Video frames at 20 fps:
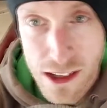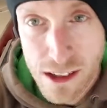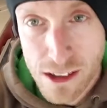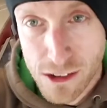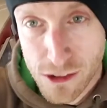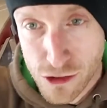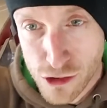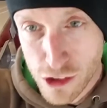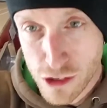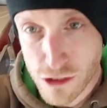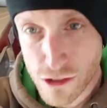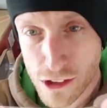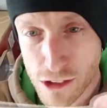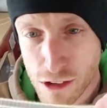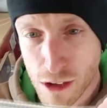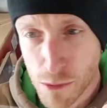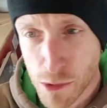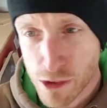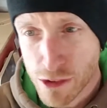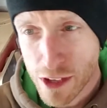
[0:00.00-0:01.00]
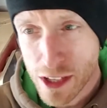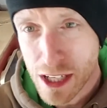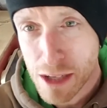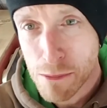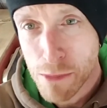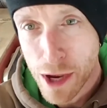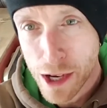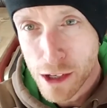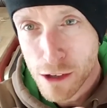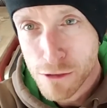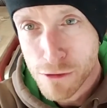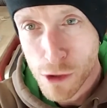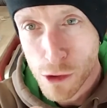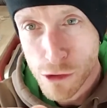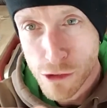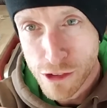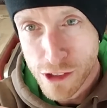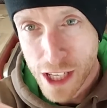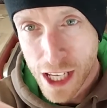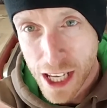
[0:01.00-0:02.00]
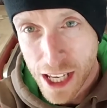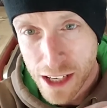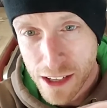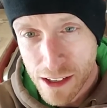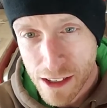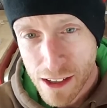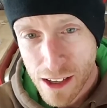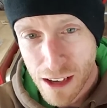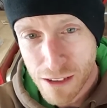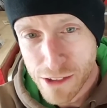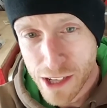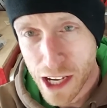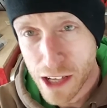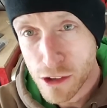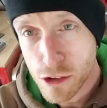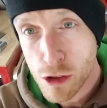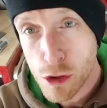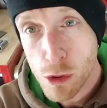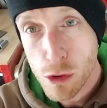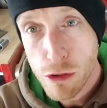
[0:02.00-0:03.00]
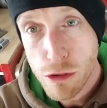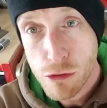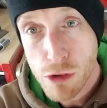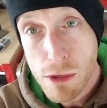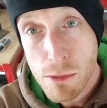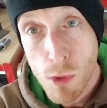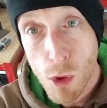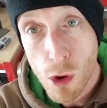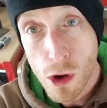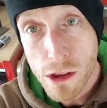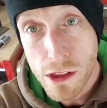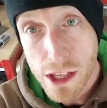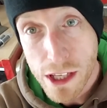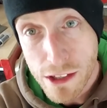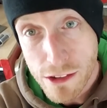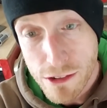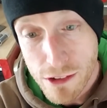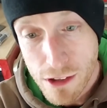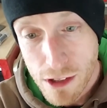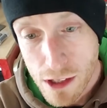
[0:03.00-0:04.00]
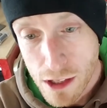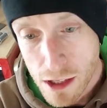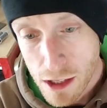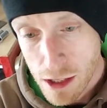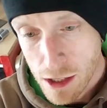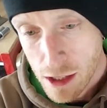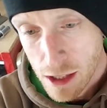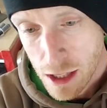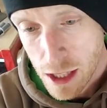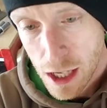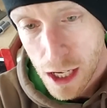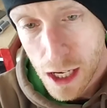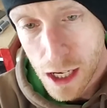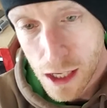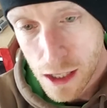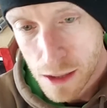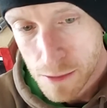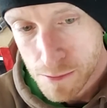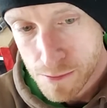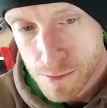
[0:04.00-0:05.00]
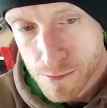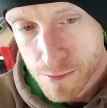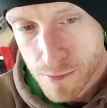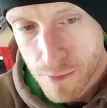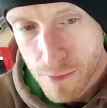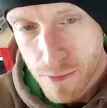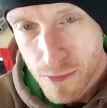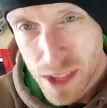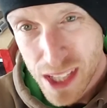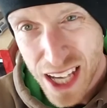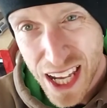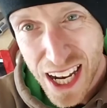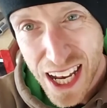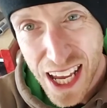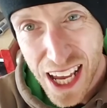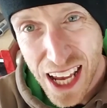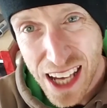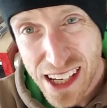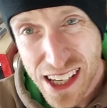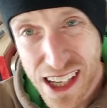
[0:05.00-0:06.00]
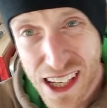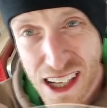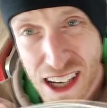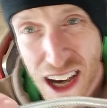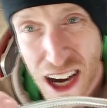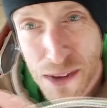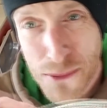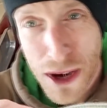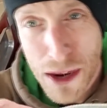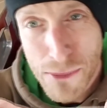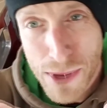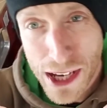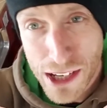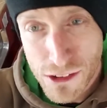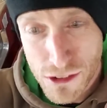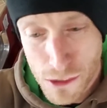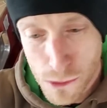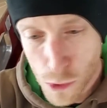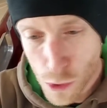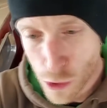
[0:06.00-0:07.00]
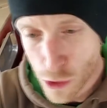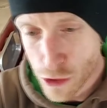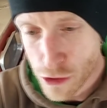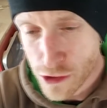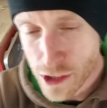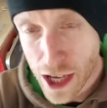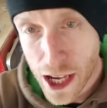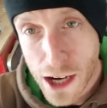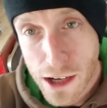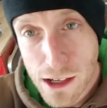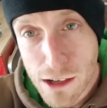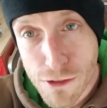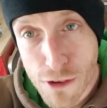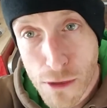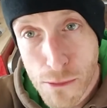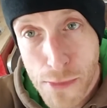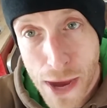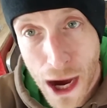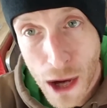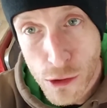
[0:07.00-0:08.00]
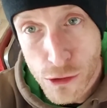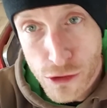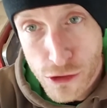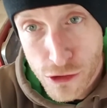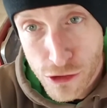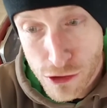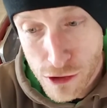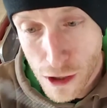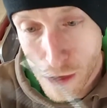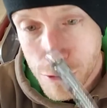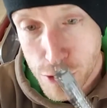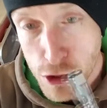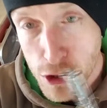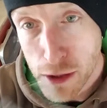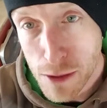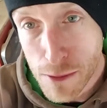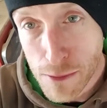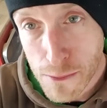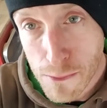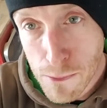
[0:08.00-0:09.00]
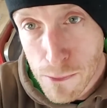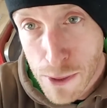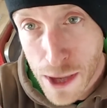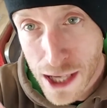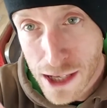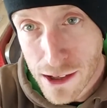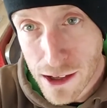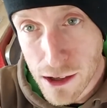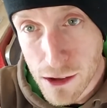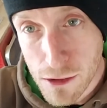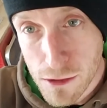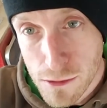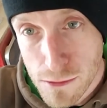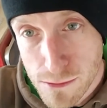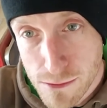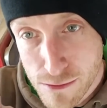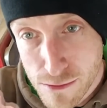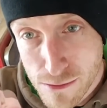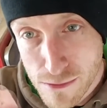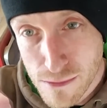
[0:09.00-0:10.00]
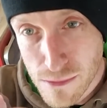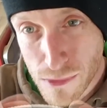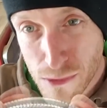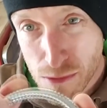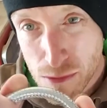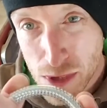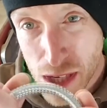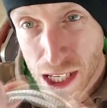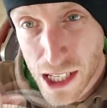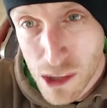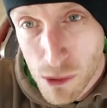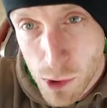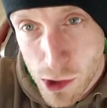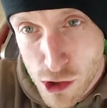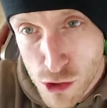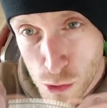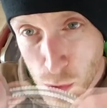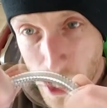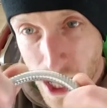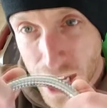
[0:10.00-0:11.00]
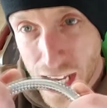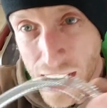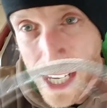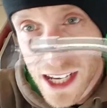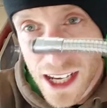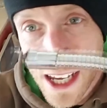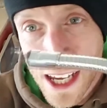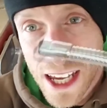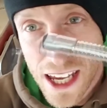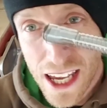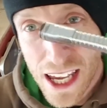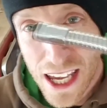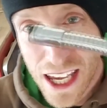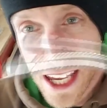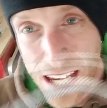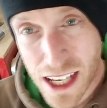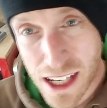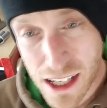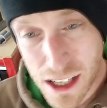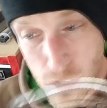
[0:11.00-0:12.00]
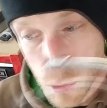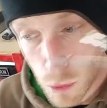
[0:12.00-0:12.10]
It's almost like a microphone stand. I've got 2 or 3 more of these. Kind of handy. I might make some more kind of different mounts and stuff. You can bend it any which way and it